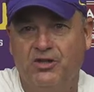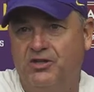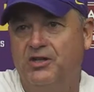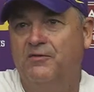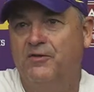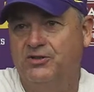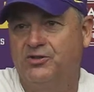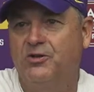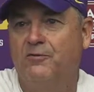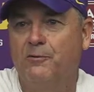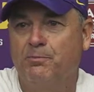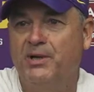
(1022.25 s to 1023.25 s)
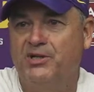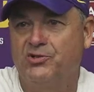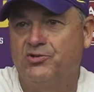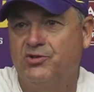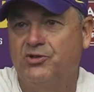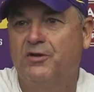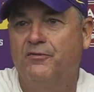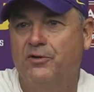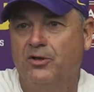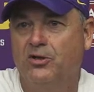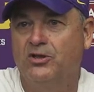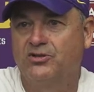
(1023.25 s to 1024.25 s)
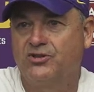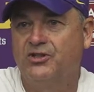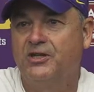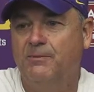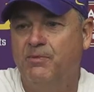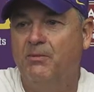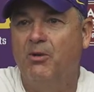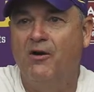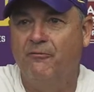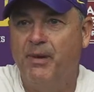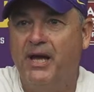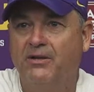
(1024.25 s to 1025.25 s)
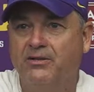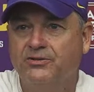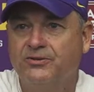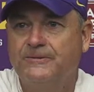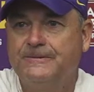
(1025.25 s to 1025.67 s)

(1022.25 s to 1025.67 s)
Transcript: the defense different pictures and different looks to keep them off balance.